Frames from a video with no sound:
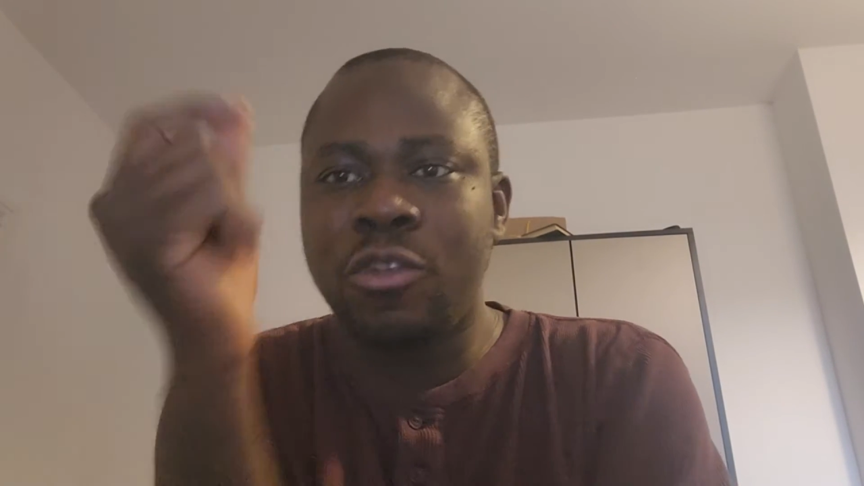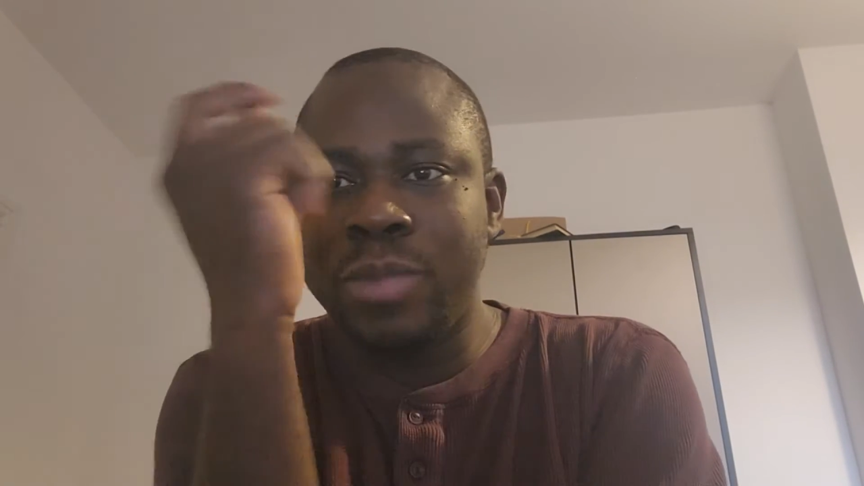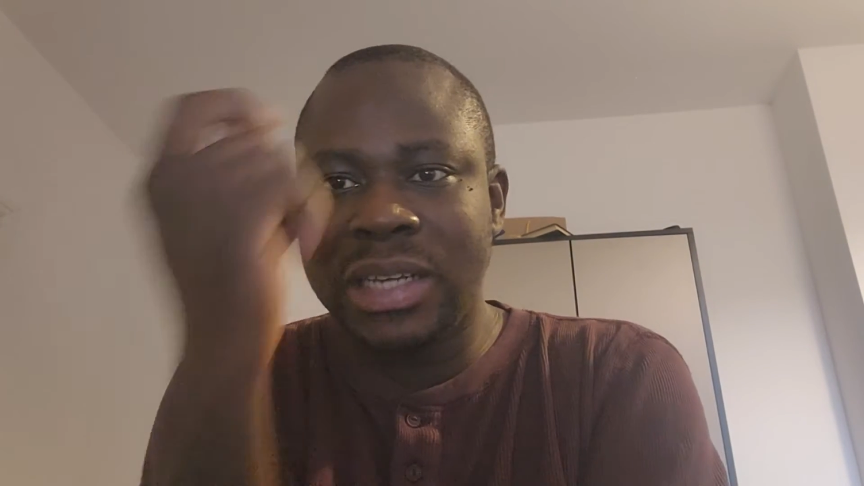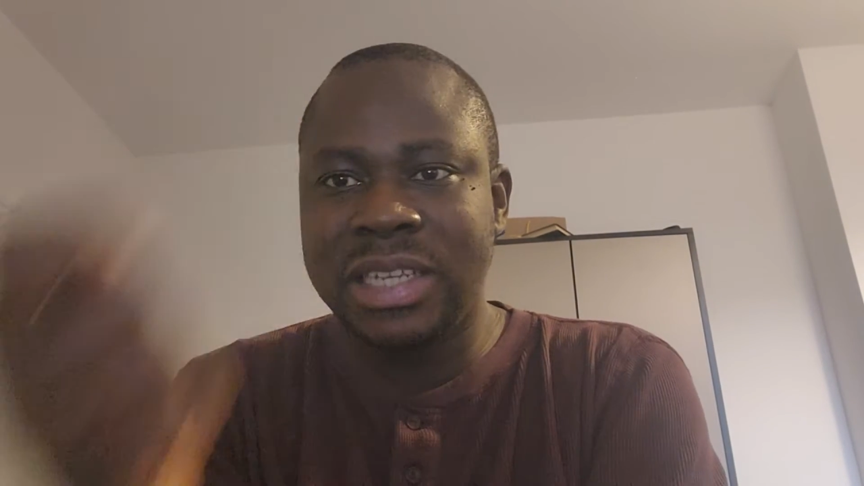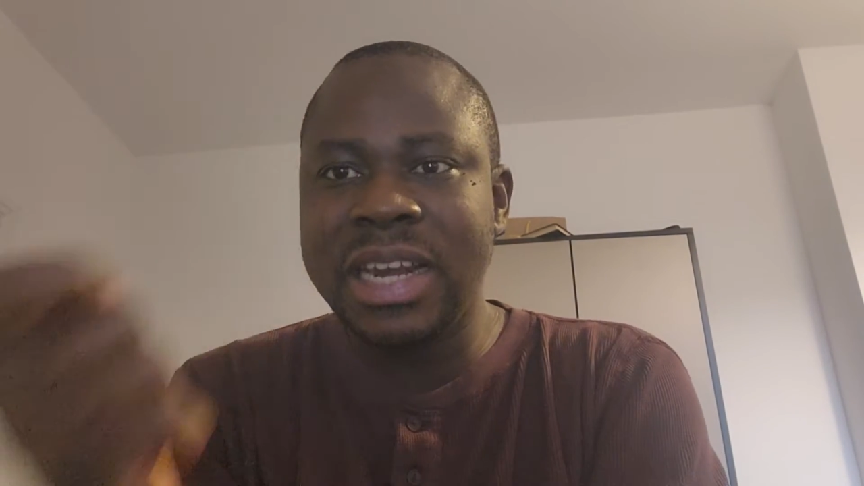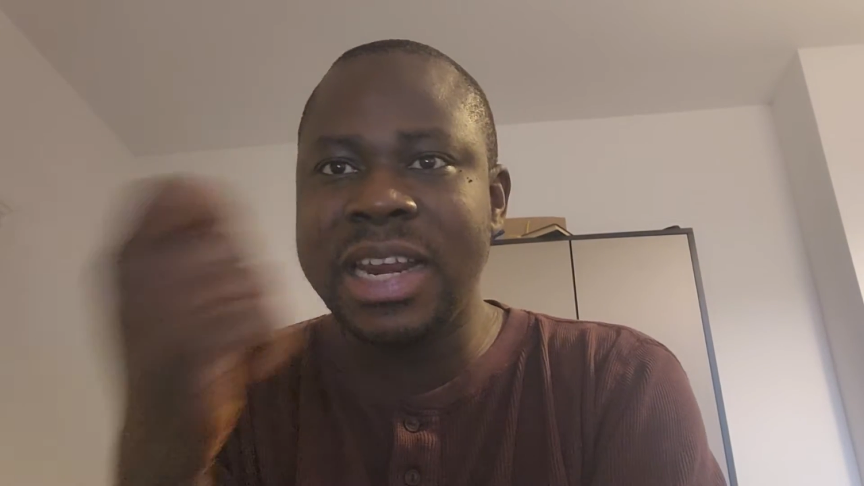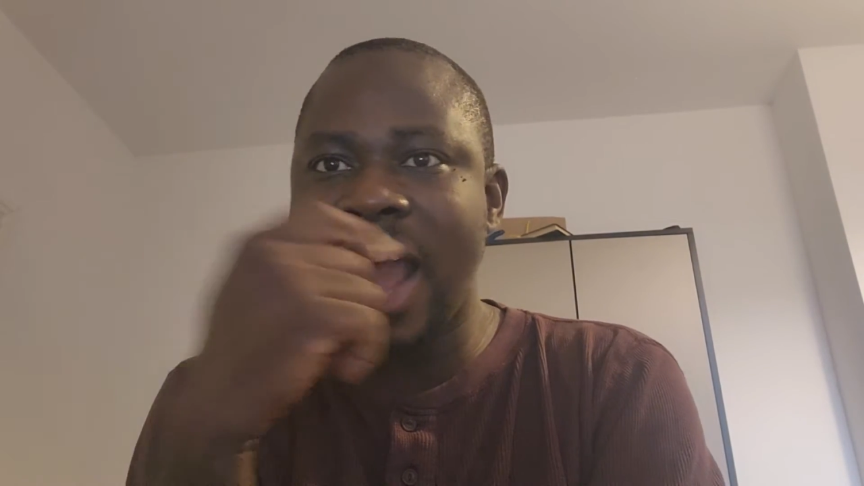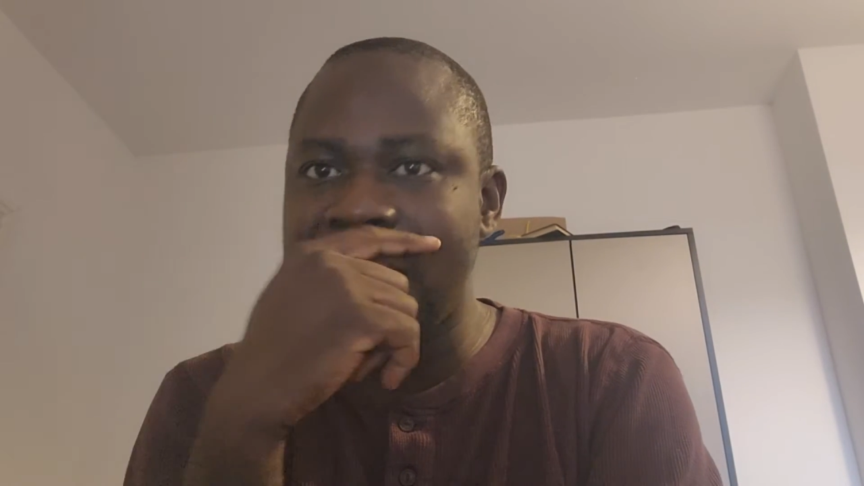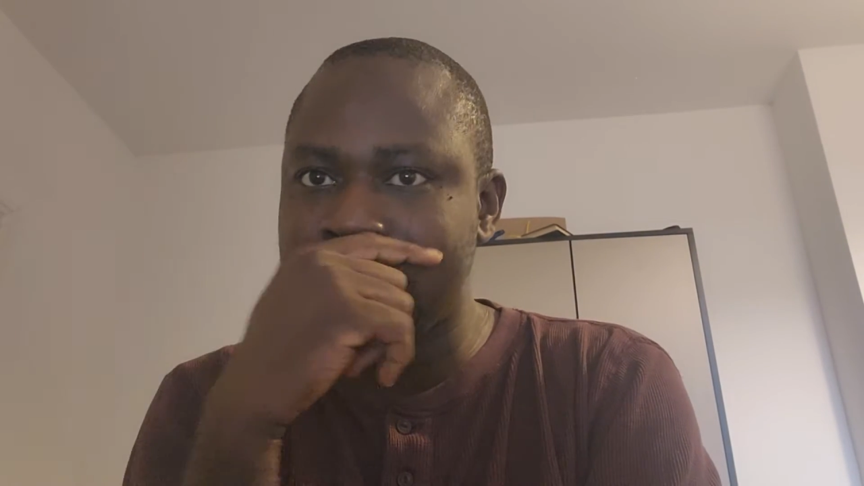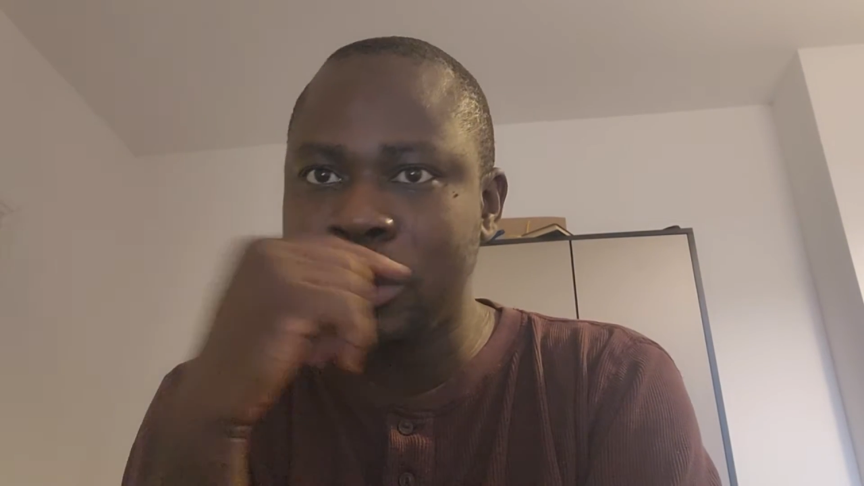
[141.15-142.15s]
of methane in
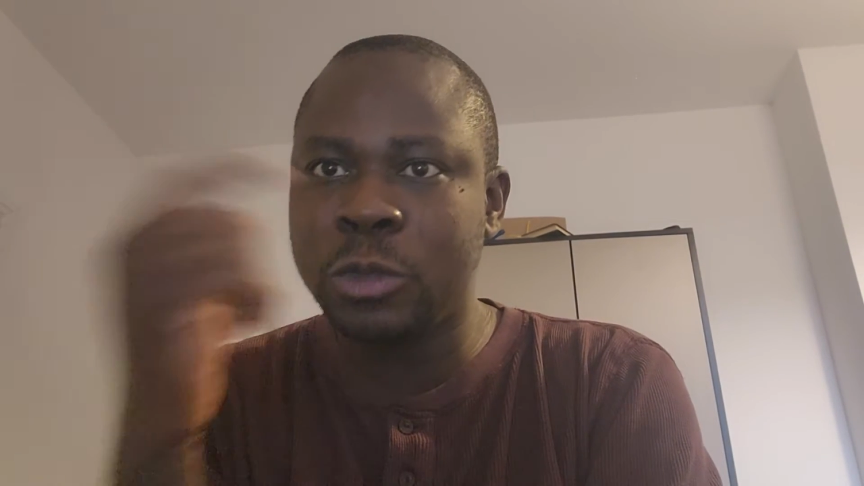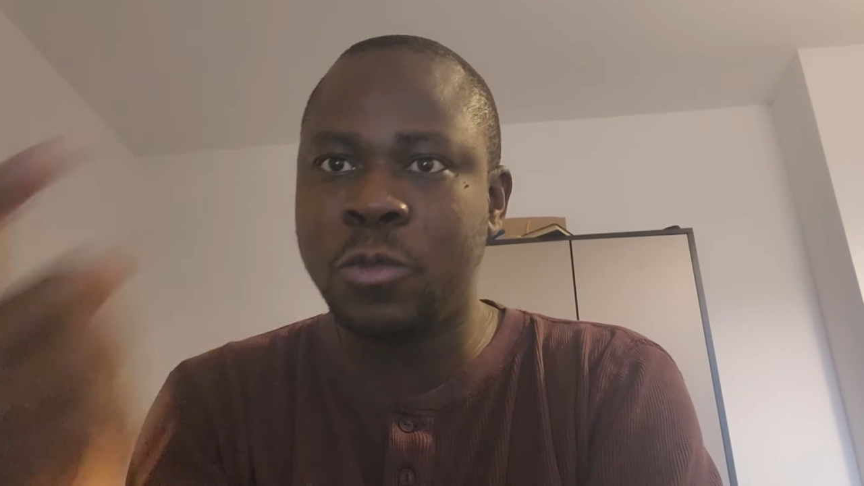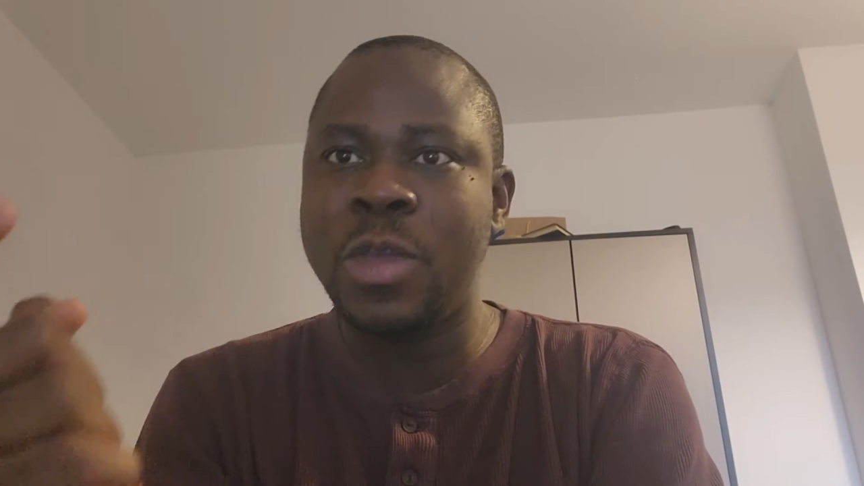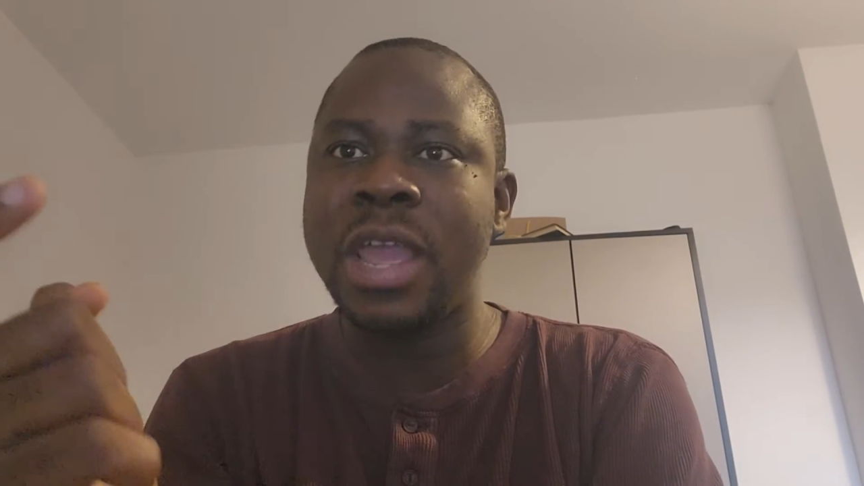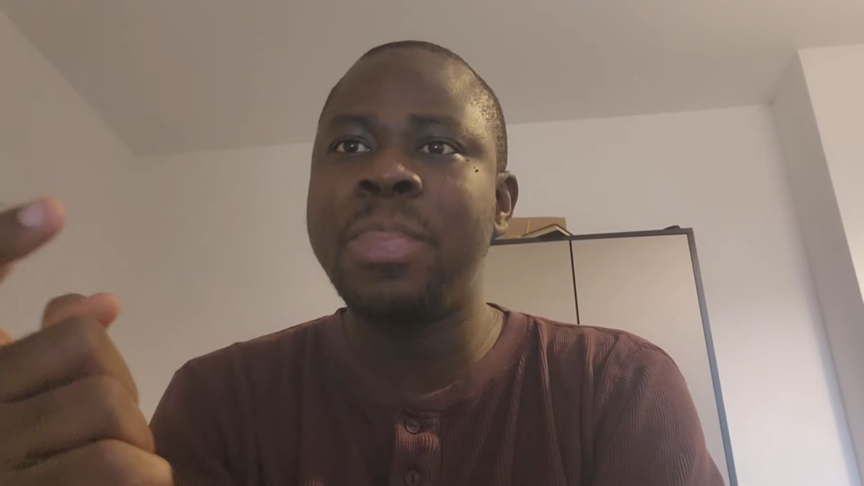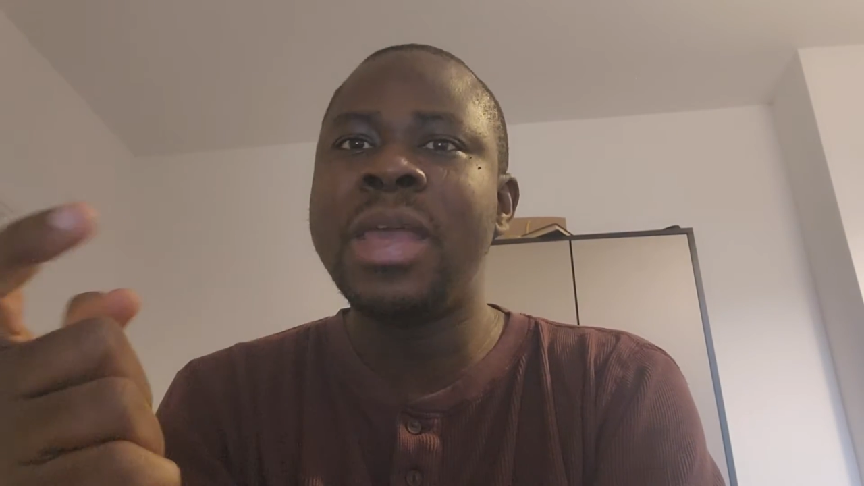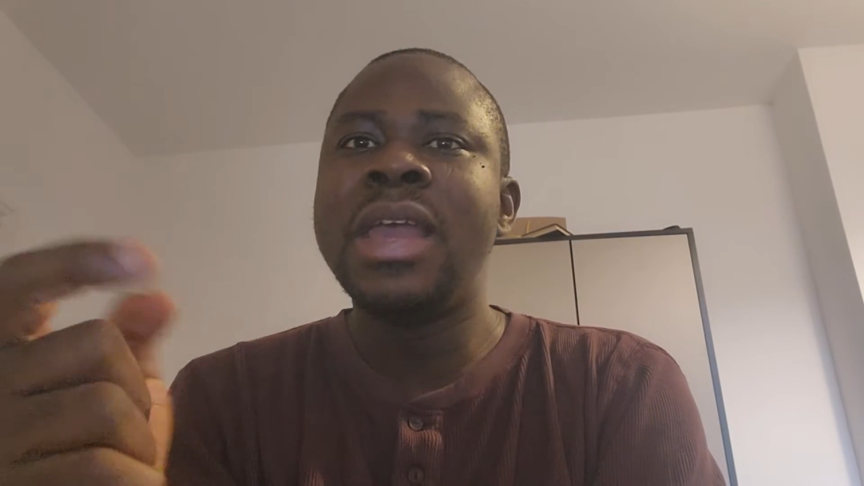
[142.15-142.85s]
the atmosphere